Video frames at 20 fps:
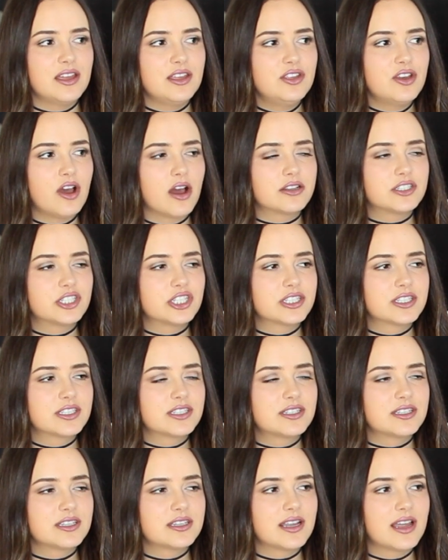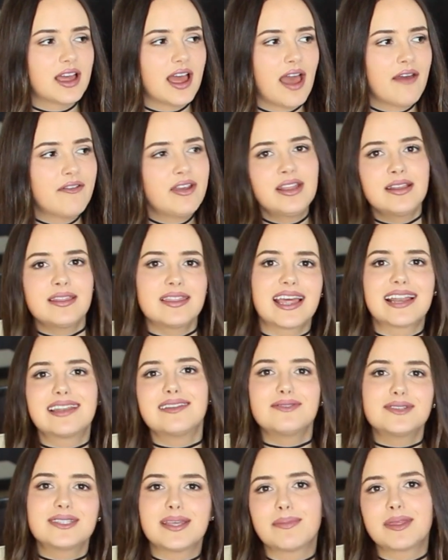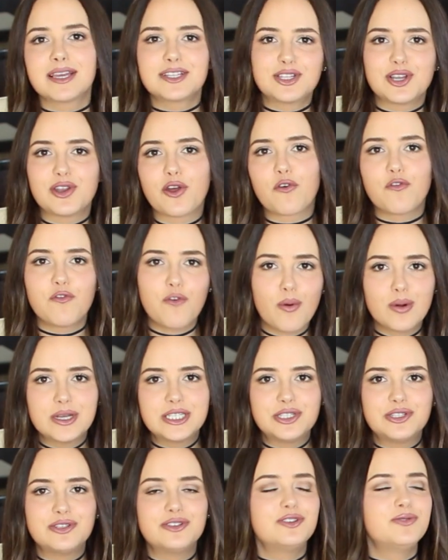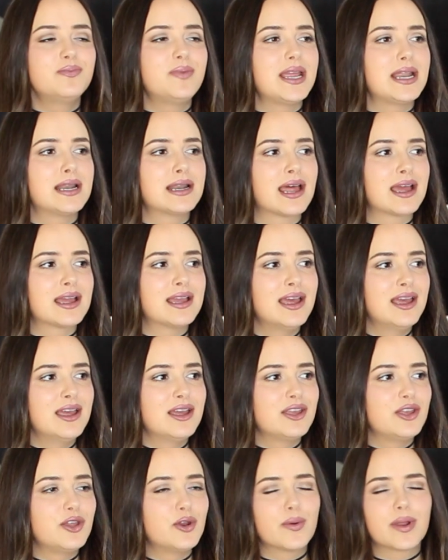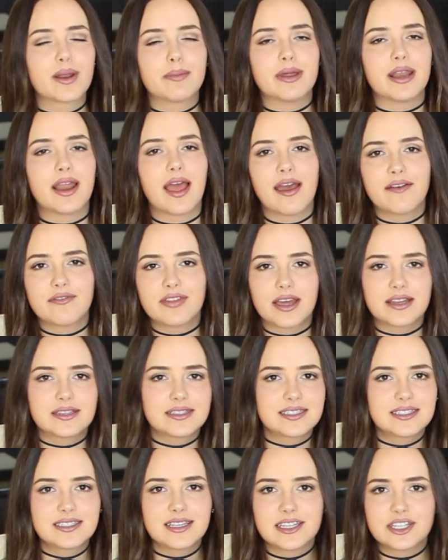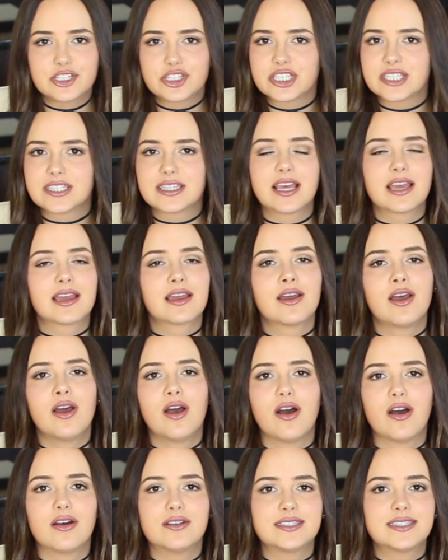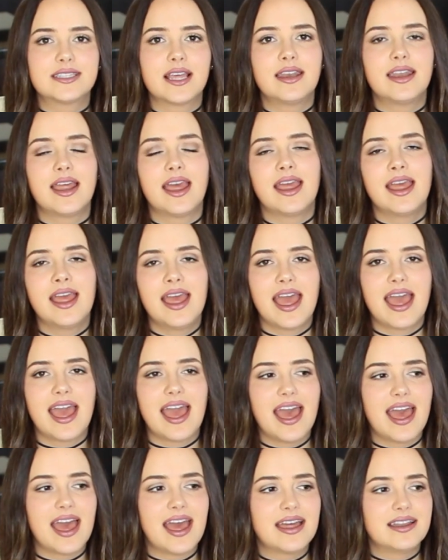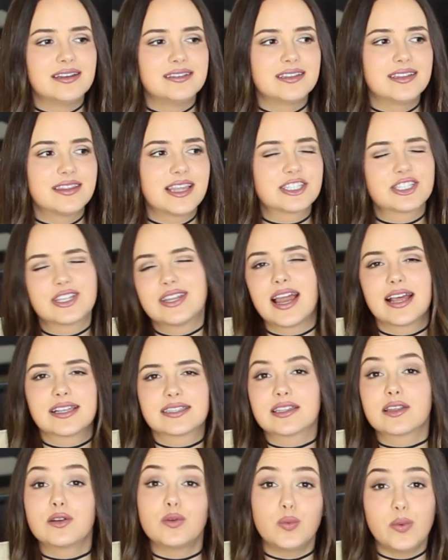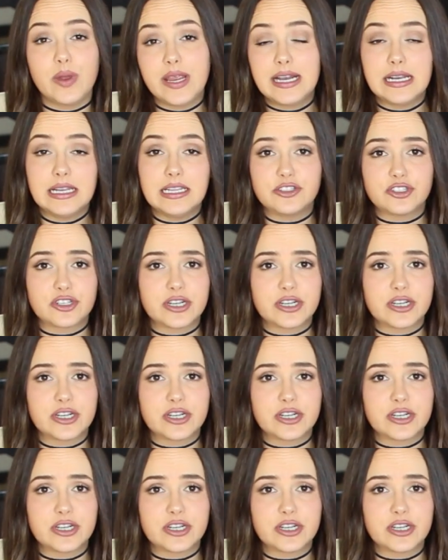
yeah, just having that little something to look forward to, being like, you know what, I'm gonna have that delicious thing on Sunday, and that's a nice little weekly